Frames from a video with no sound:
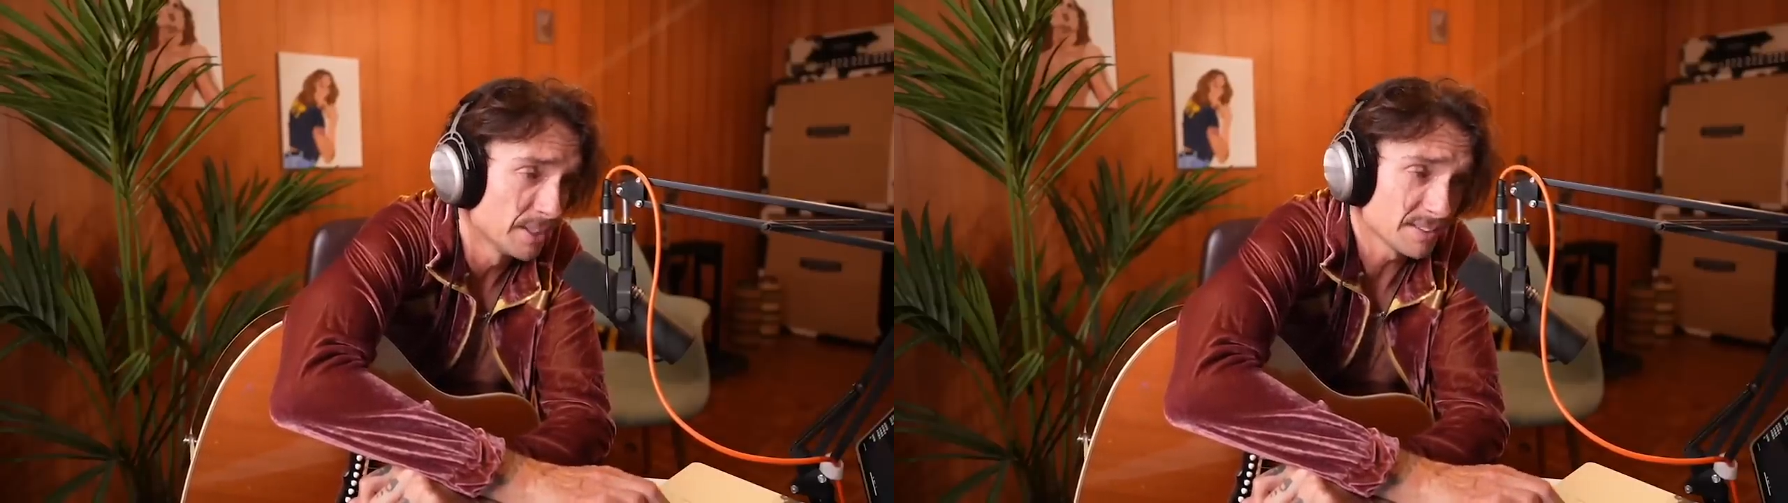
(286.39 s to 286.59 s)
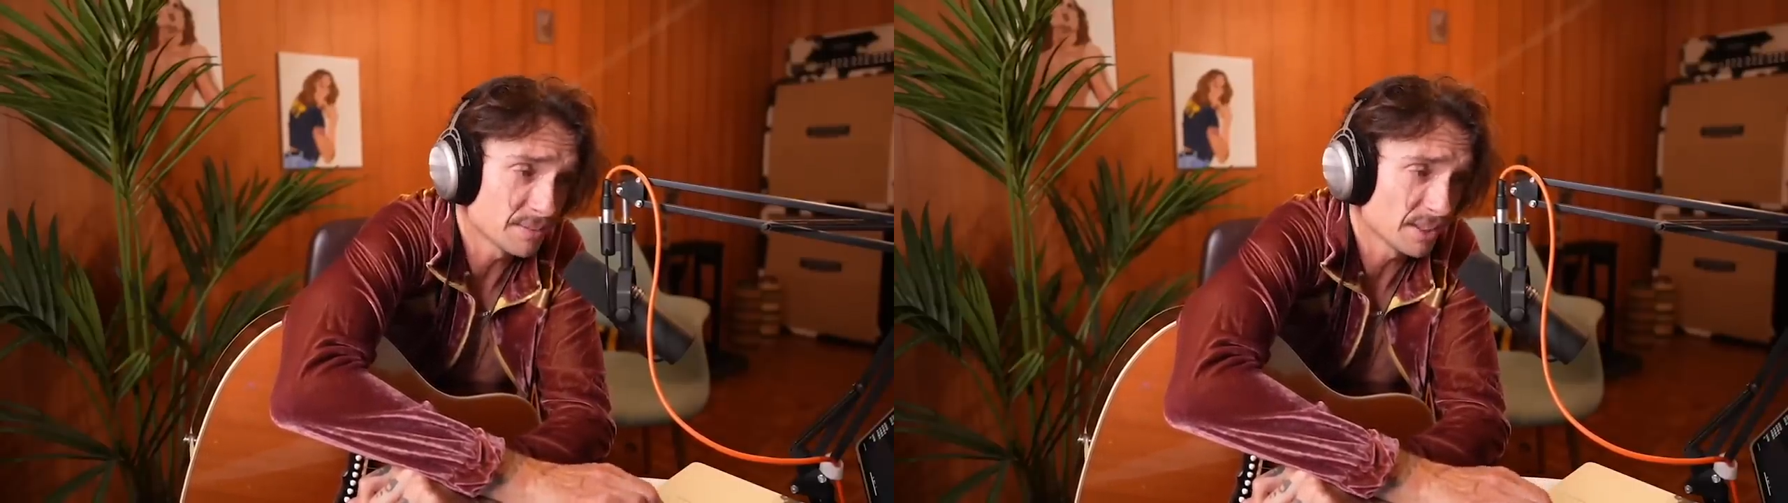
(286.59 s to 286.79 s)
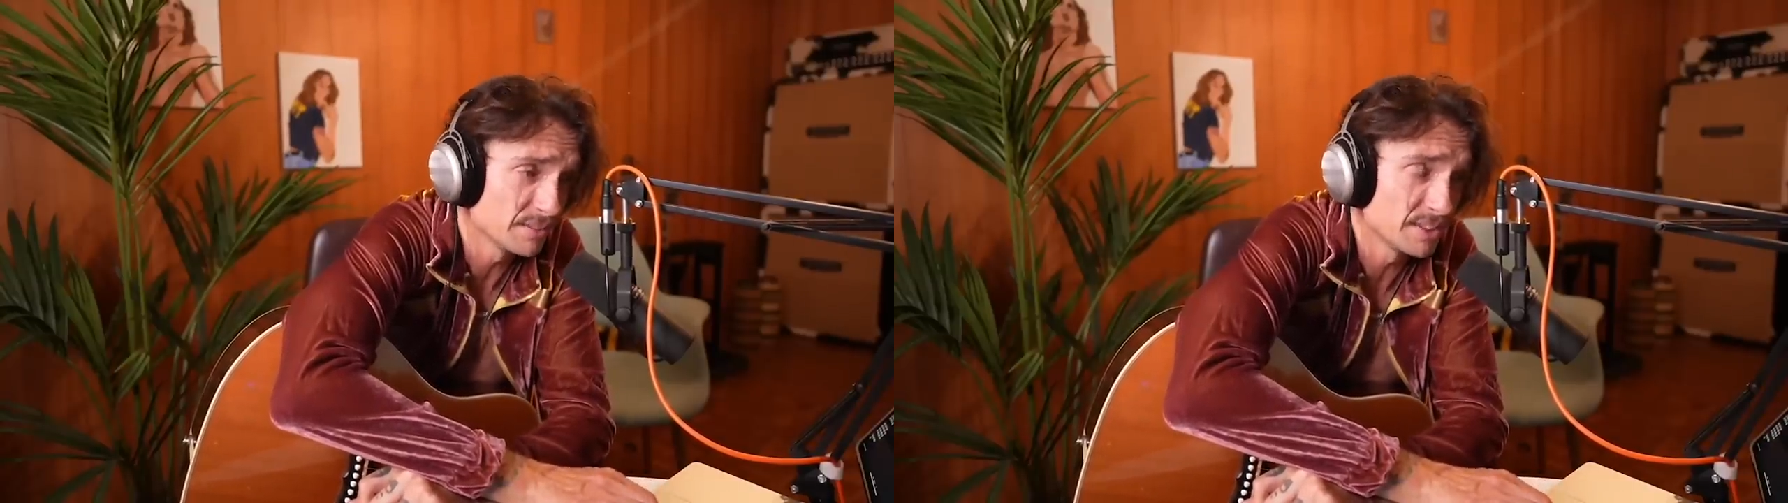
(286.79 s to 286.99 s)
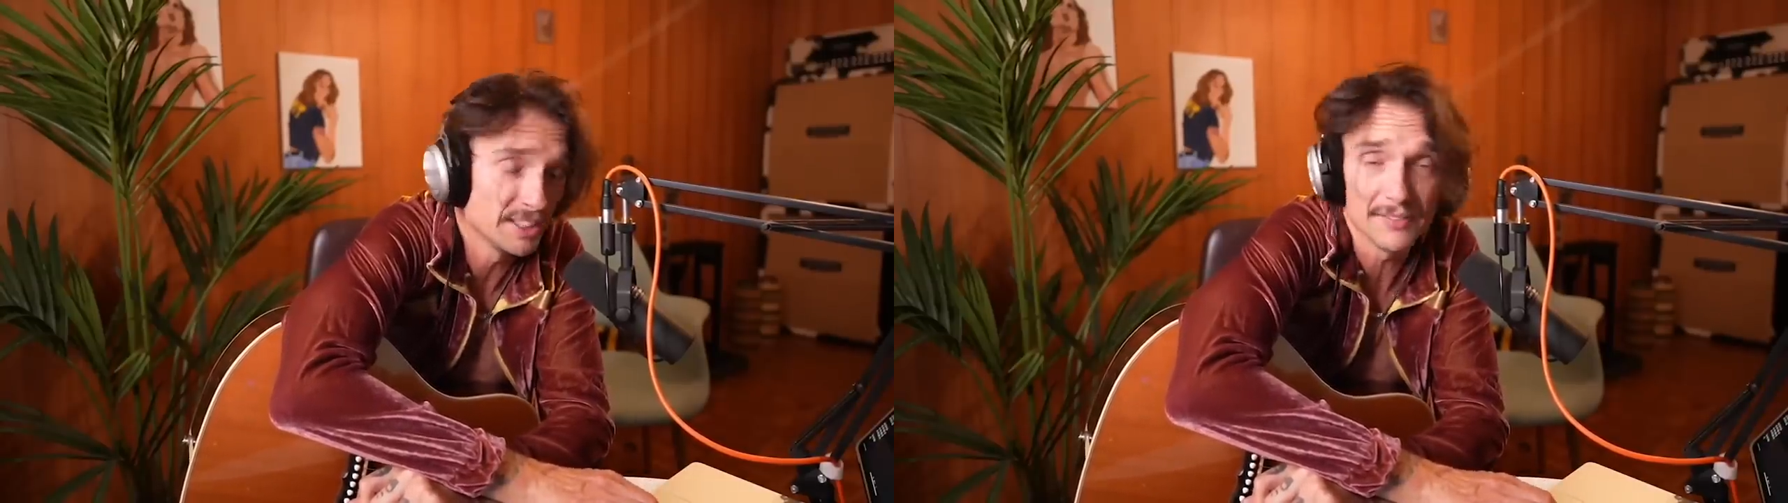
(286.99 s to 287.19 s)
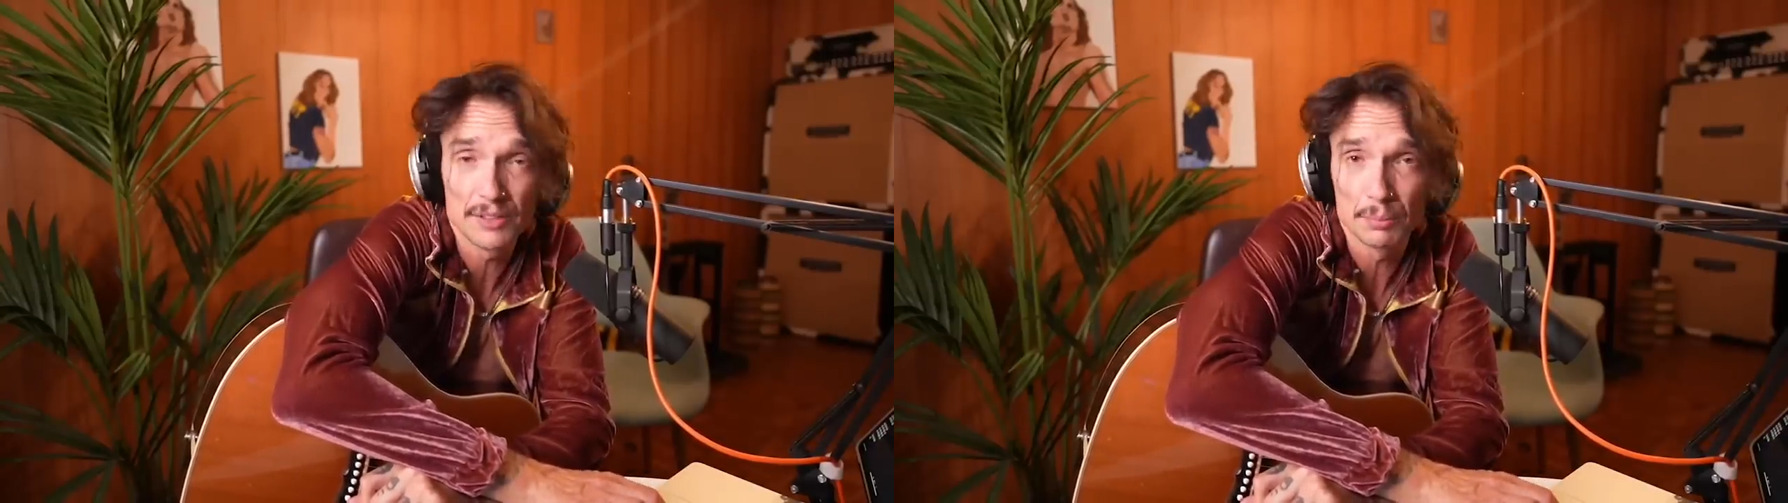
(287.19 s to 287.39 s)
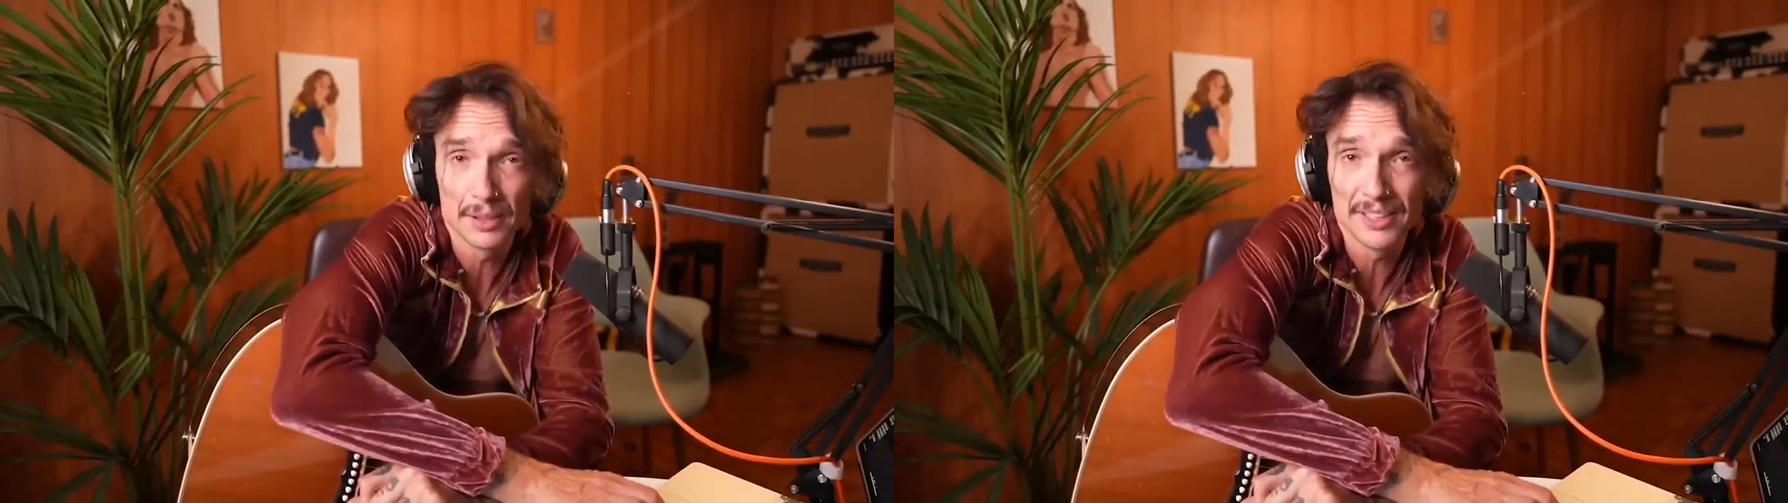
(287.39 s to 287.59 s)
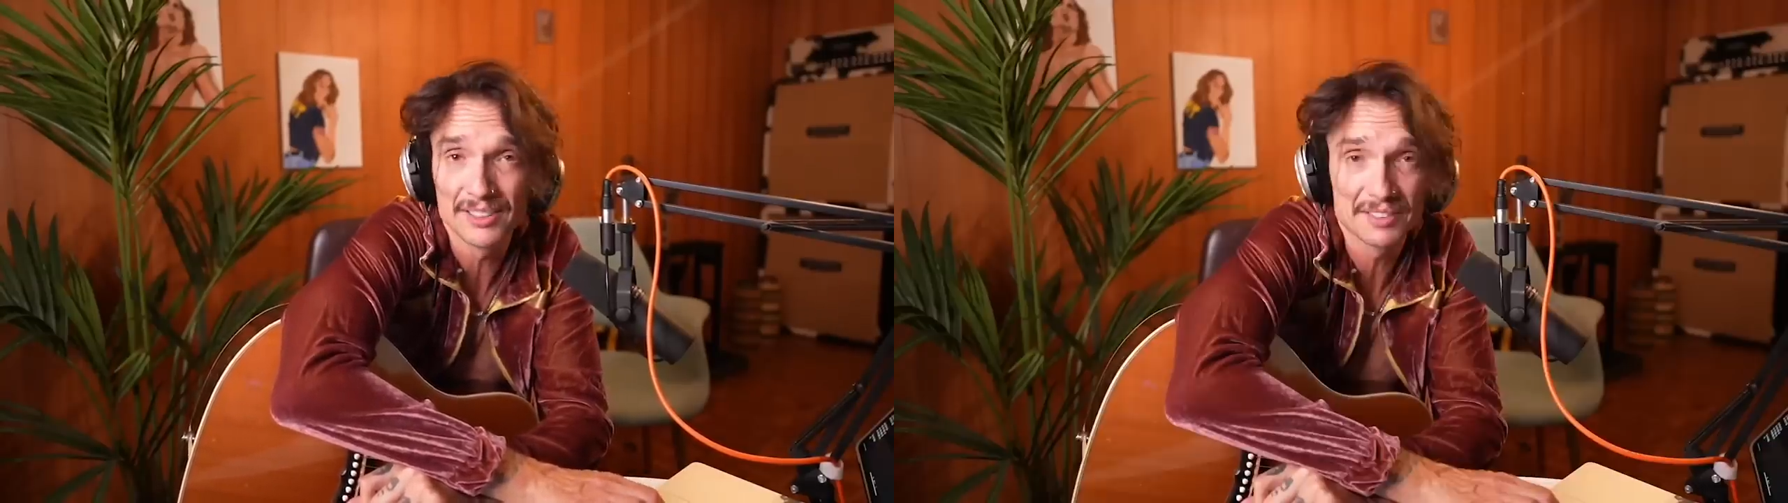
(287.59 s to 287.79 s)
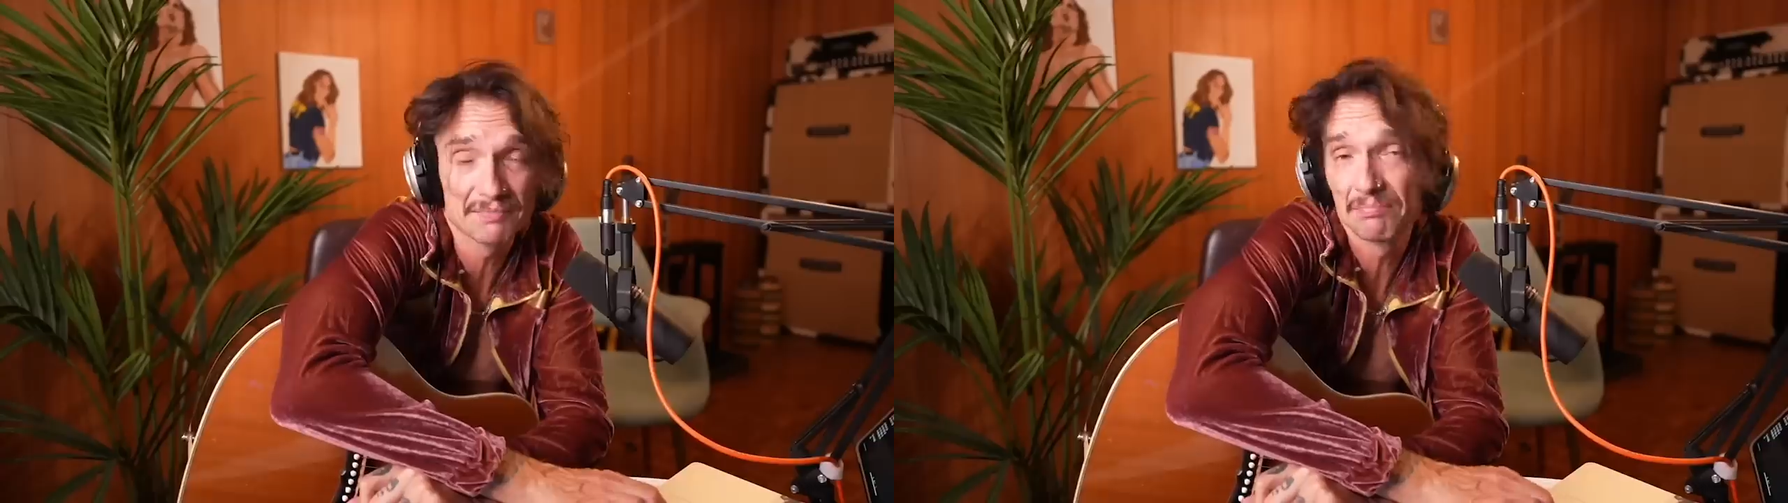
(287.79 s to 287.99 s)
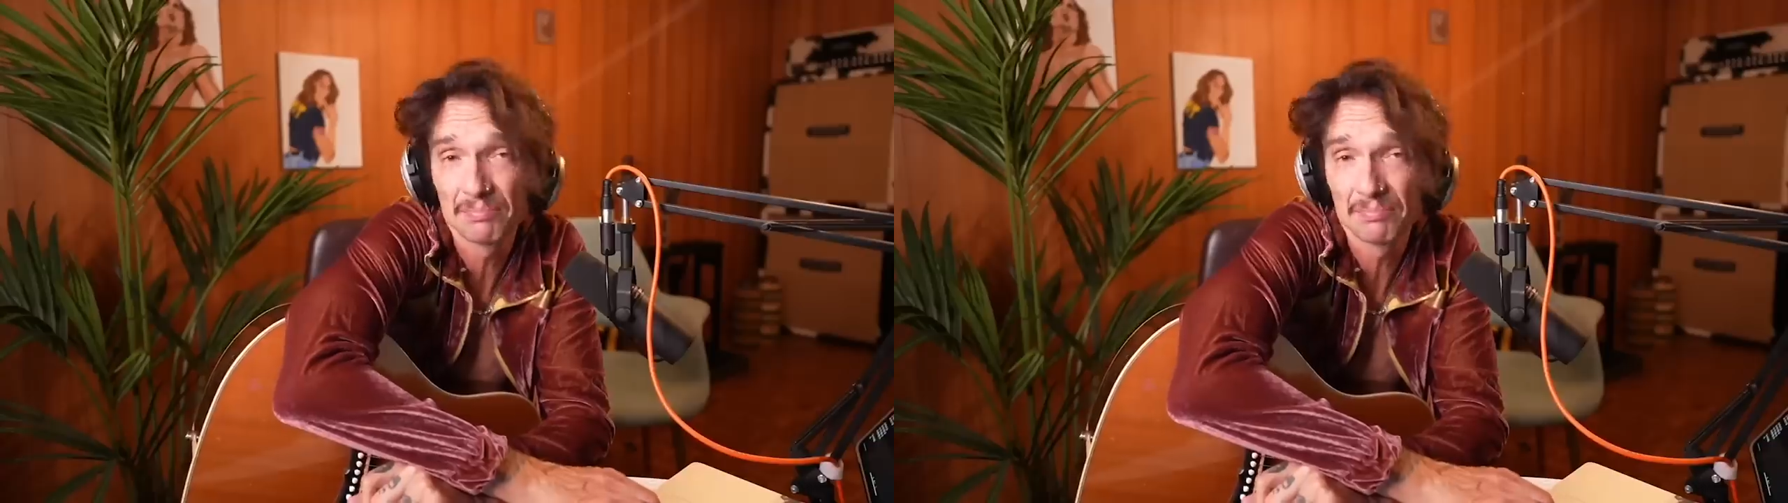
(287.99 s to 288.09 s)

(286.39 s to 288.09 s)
Sometimes the inevitable is